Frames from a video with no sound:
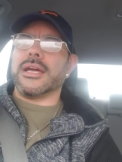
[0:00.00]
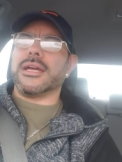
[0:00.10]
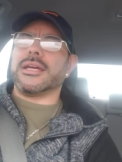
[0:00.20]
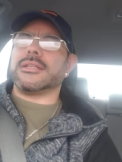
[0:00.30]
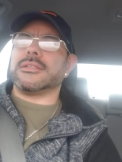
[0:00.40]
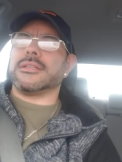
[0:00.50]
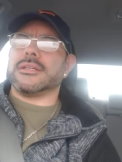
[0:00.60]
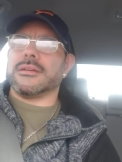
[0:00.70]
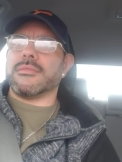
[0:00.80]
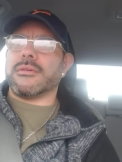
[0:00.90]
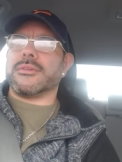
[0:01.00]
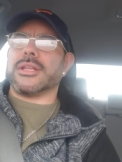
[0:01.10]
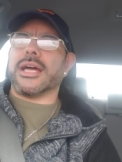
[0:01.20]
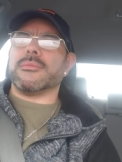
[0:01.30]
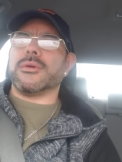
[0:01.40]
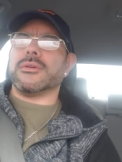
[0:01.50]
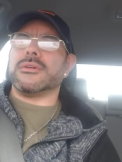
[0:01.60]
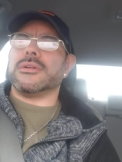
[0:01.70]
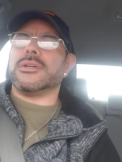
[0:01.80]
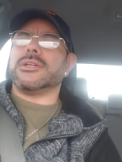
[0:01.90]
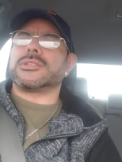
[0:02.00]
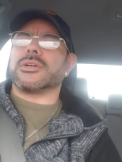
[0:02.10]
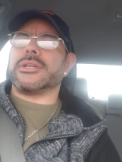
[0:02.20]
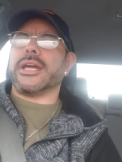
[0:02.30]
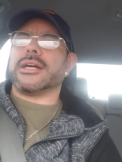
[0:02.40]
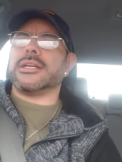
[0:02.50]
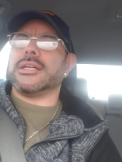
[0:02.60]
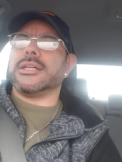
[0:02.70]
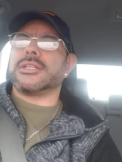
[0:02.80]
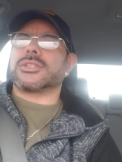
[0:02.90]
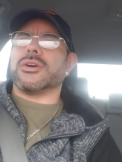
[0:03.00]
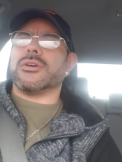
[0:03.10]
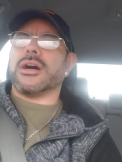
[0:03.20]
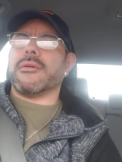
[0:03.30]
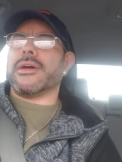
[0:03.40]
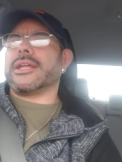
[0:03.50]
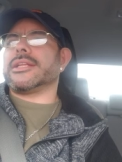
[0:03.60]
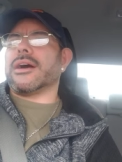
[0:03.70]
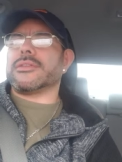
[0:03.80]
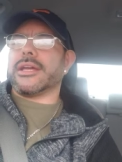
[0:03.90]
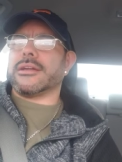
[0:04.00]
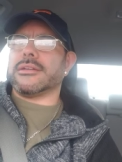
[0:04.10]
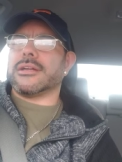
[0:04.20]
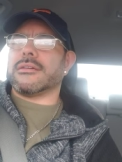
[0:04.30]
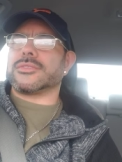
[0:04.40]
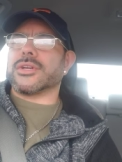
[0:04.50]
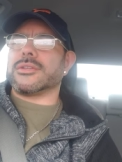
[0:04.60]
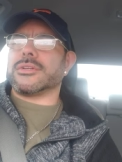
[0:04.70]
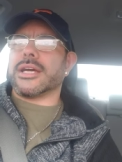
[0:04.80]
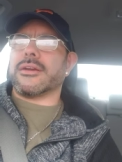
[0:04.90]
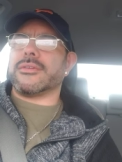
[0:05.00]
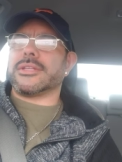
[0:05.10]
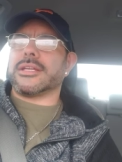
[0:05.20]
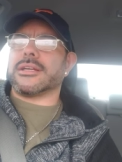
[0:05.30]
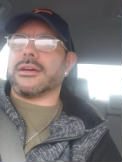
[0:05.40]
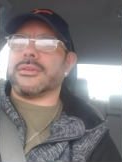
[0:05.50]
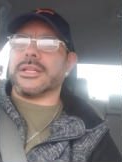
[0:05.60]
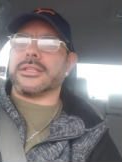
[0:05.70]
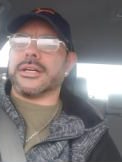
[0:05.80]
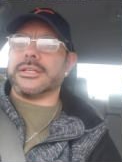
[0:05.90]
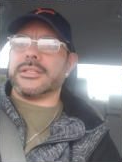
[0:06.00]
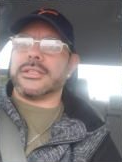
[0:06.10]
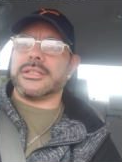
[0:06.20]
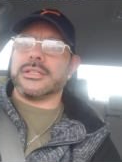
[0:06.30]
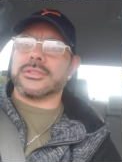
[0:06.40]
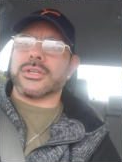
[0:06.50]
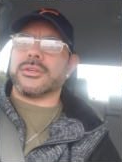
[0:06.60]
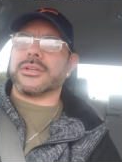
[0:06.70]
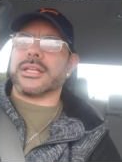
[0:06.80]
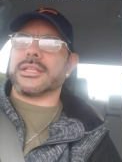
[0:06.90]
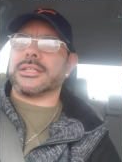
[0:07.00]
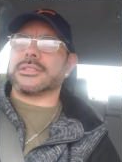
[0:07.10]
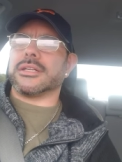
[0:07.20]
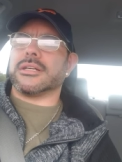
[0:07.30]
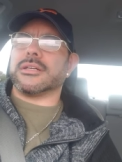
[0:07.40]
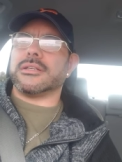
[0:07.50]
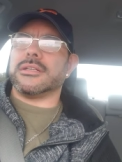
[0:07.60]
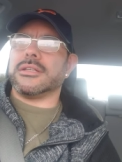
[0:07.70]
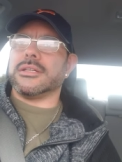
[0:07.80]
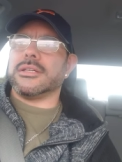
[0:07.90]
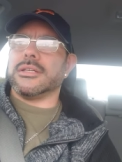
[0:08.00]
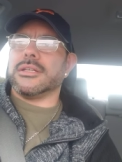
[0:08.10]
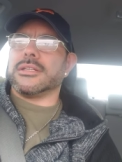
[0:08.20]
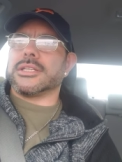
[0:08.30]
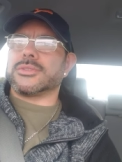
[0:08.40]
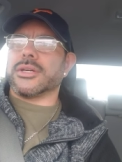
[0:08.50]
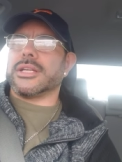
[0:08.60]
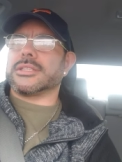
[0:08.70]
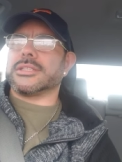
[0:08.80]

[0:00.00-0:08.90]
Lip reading: and very reliable. So I'm heading down there. I'm trying to get everything done, trying to get things situated